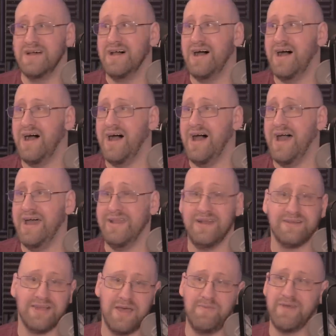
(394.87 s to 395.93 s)
uh, and then
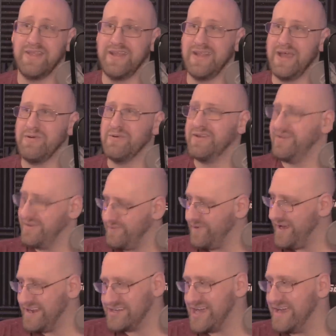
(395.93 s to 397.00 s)
claiming that they were
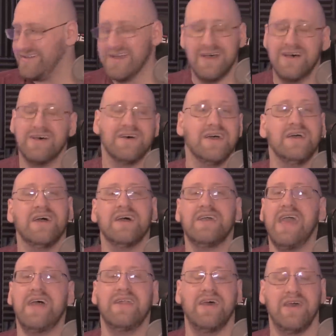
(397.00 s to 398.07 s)
disenfranchised. I
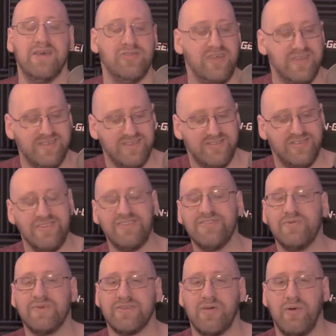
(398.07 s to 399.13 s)
again, it, this is this is
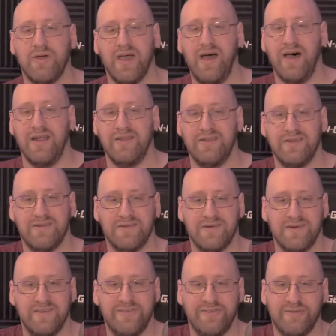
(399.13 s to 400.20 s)
what's going on.
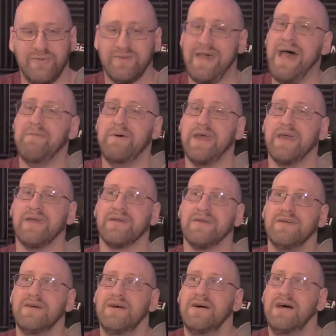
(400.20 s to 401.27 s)
This is what's happening.
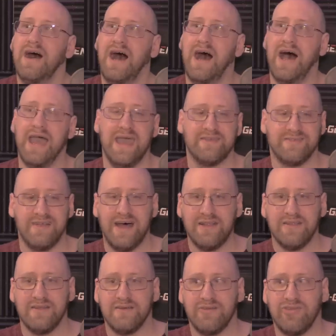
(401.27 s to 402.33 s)
Uh, it's not
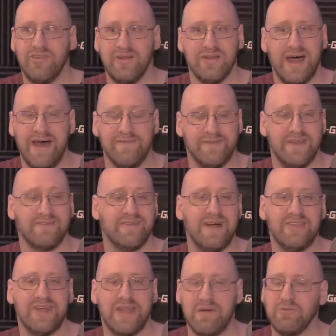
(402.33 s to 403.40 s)
the left. It's
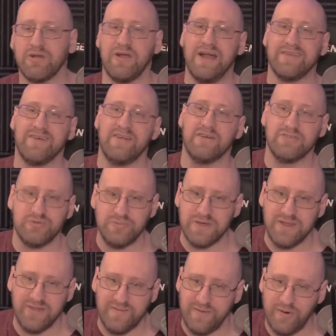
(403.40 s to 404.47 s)
not the Democrats that are
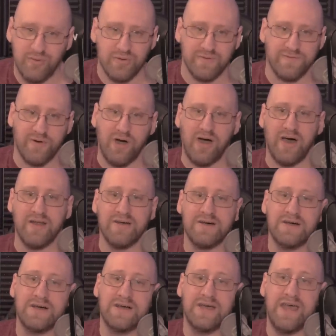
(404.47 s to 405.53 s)
doing the voter fraud.
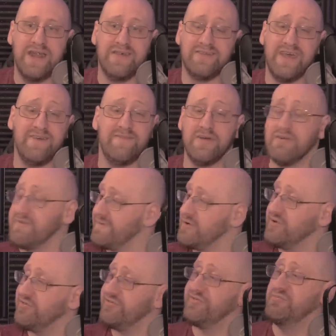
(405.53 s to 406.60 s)
It is a very,
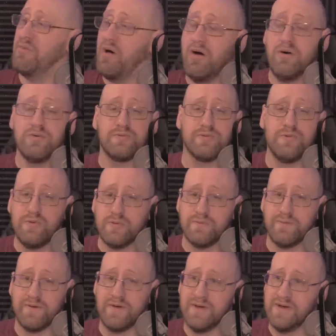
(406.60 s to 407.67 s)
very small
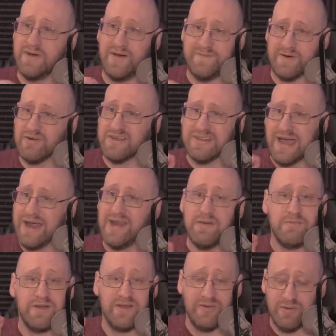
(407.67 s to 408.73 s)
group, a very tiny
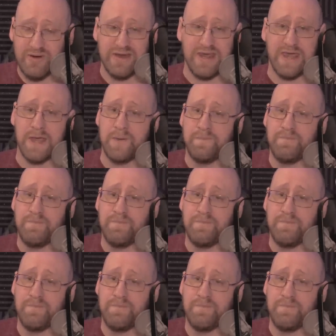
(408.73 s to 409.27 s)
minority